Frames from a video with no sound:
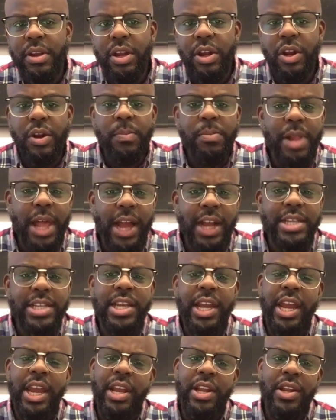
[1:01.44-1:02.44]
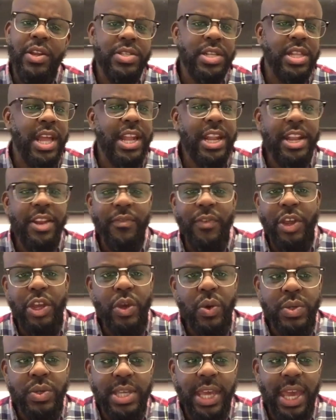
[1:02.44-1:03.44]
blockchain. There's a lot of different
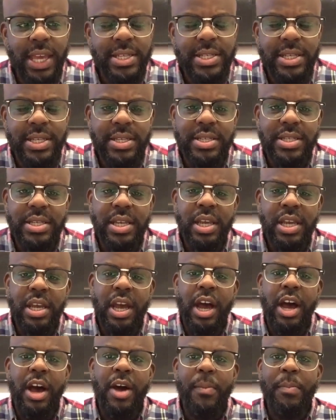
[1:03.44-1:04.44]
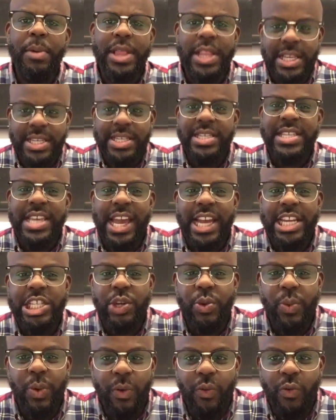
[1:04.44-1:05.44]
use cases, but this is
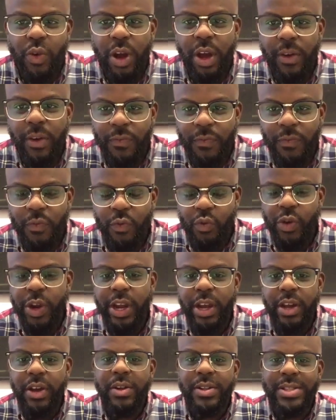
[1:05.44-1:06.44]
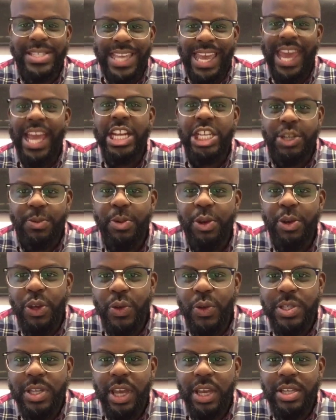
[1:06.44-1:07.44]
actually a real tangible
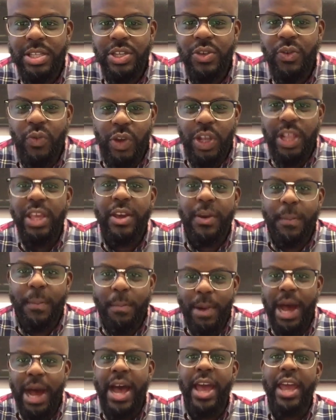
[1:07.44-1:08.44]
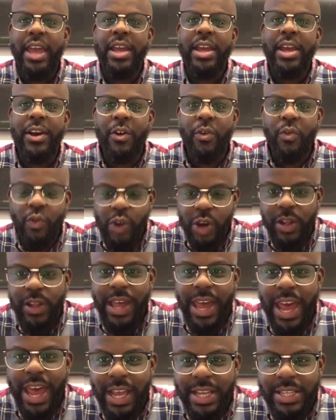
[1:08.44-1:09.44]
use case. You really could buy a real
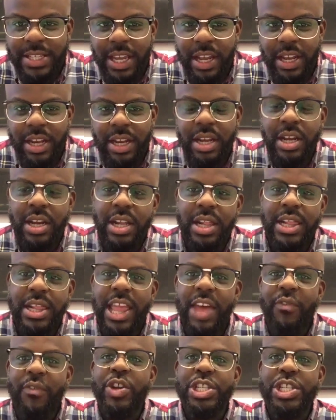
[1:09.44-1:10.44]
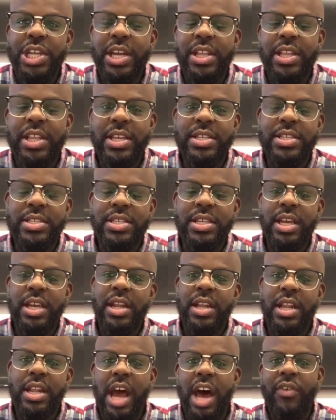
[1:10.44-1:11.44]
asset leveraging this
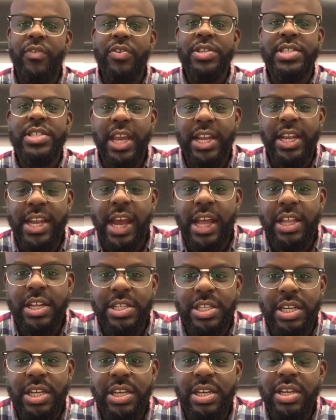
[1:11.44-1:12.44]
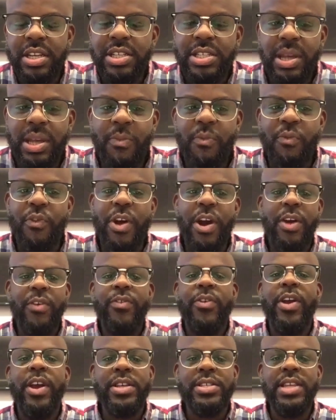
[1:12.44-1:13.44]
novel technology. So I'm very,
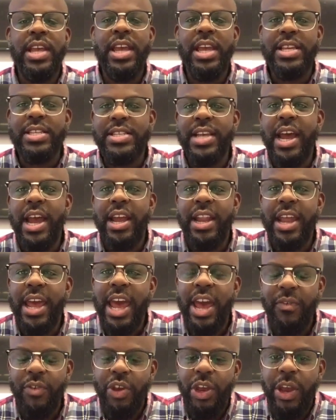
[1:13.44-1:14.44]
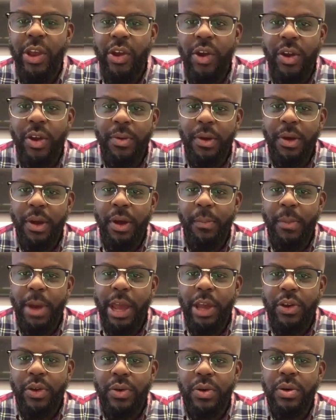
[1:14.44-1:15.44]
very excited to have you here,
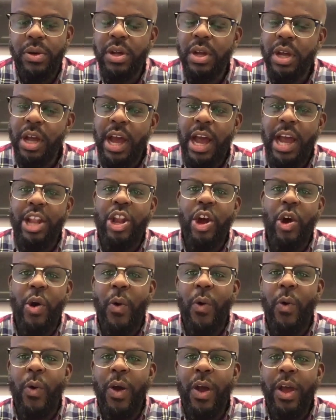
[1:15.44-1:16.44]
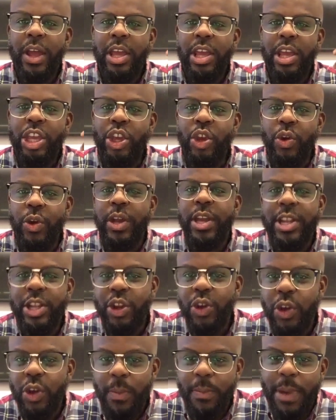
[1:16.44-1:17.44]
Michael. I know you could
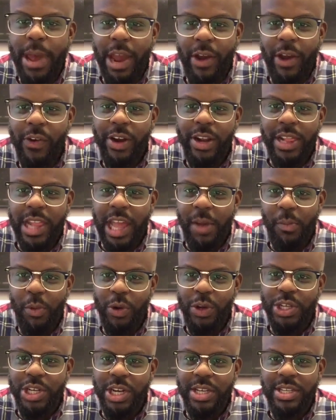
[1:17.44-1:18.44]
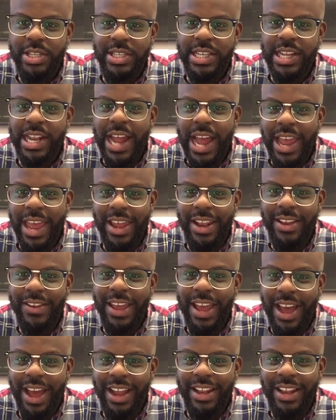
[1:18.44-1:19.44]
do your background a lot more justice than
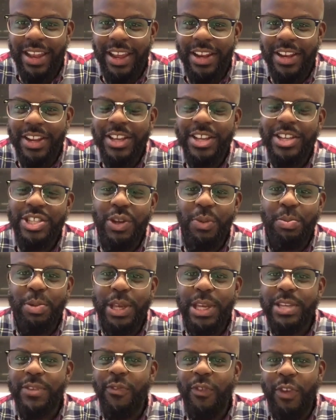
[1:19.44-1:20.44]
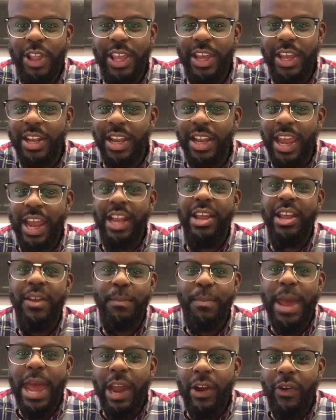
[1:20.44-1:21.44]
I did. So please fill in any
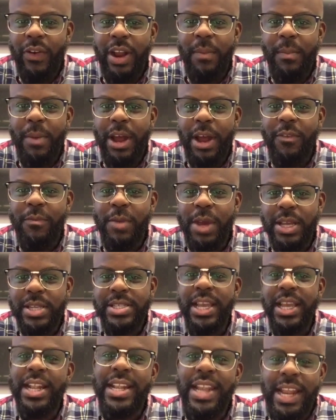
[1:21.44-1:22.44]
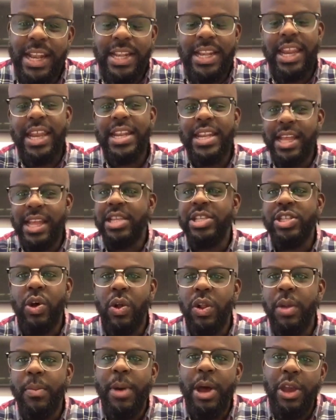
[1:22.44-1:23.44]
background I might have missed, and then tell us
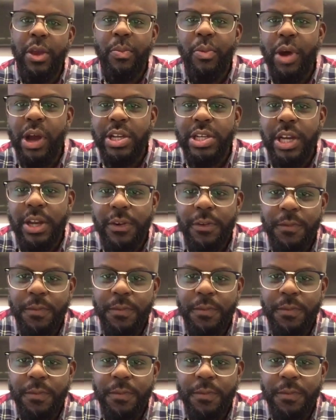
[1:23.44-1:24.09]
all about your project.